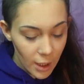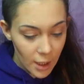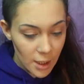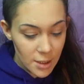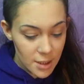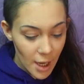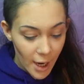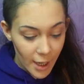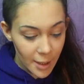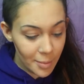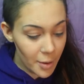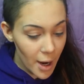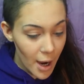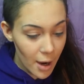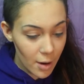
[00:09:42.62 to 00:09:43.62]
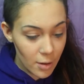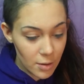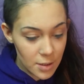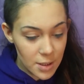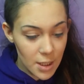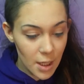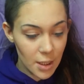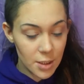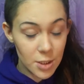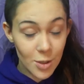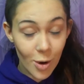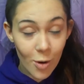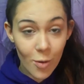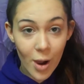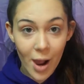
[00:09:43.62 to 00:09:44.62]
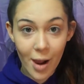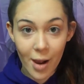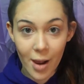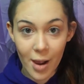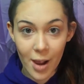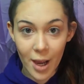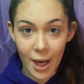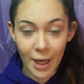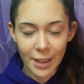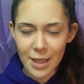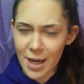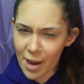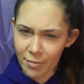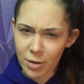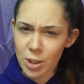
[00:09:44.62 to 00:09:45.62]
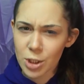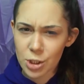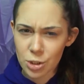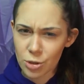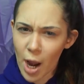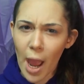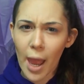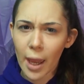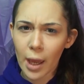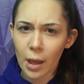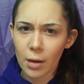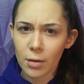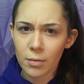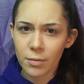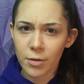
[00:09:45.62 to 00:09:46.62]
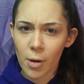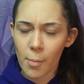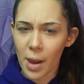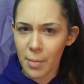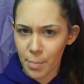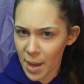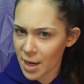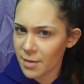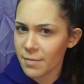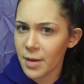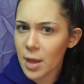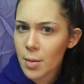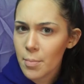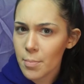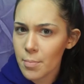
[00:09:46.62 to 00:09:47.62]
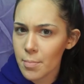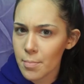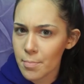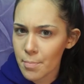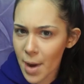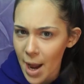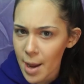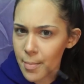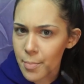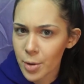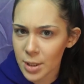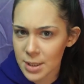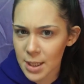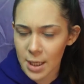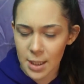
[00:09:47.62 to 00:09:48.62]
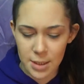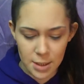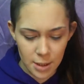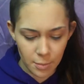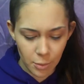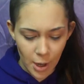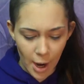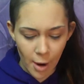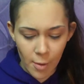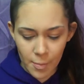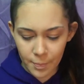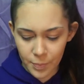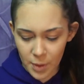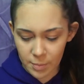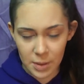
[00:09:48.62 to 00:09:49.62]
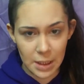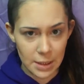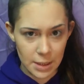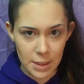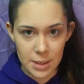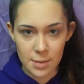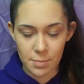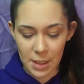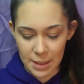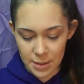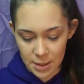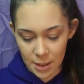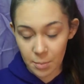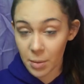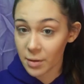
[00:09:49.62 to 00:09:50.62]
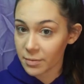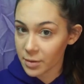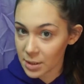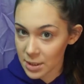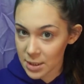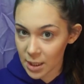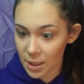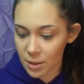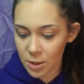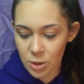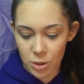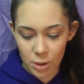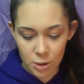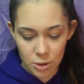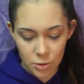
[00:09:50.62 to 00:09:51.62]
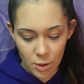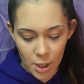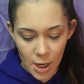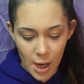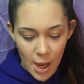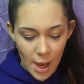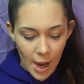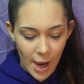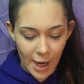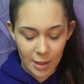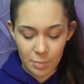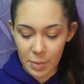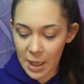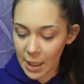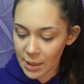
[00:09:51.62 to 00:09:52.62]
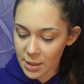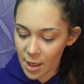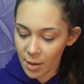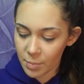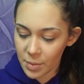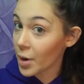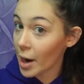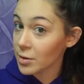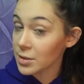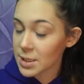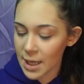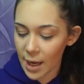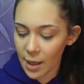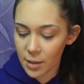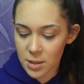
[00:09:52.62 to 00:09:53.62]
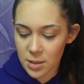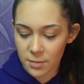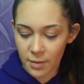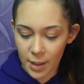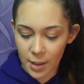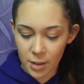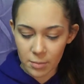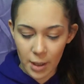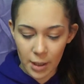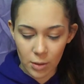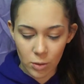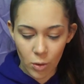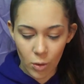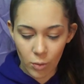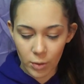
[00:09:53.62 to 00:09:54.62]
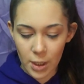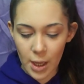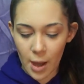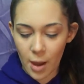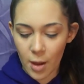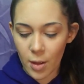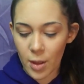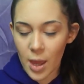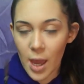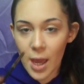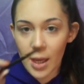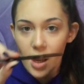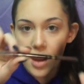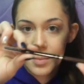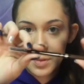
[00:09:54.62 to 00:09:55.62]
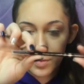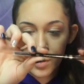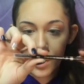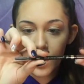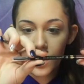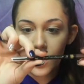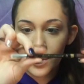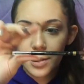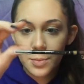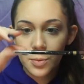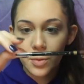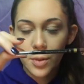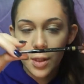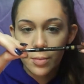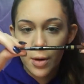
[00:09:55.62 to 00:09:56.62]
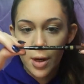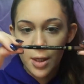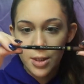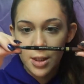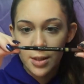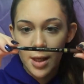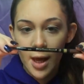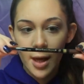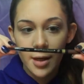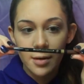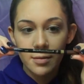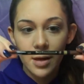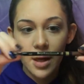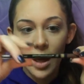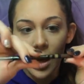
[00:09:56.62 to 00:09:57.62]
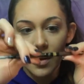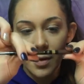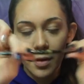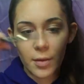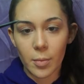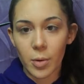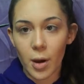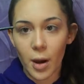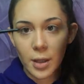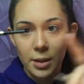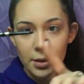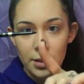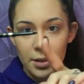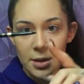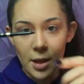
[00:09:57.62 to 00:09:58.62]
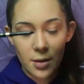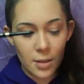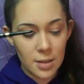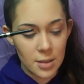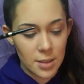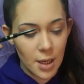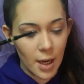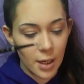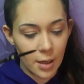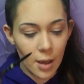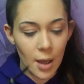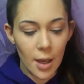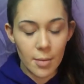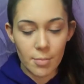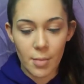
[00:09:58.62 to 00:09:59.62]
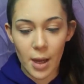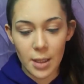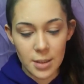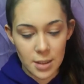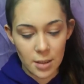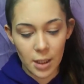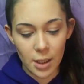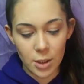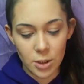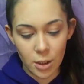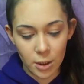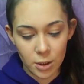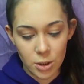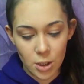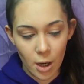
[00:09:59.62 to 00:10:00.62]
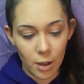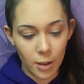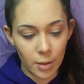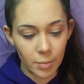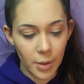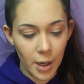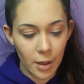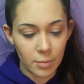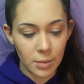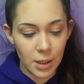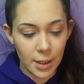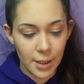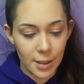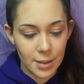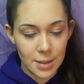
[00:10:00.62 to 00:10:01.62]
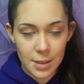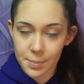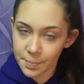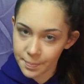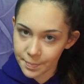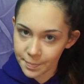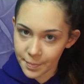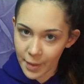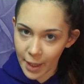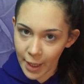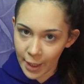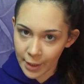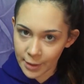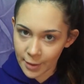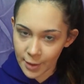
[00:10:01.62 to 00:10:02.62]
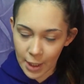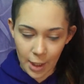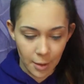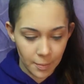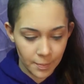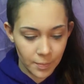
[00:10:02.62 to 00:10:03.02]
Is eyebrows. So I never stray from my Benefit my precisely brow because it's amazing, but for the sake of the drugstore, I picked up Brow Stylist Definer by L'Oreal. Comes with a little spoolie brush at the end of it, and then the product is on this side. Mine's in like a dark chocolate brown because I got dark hair.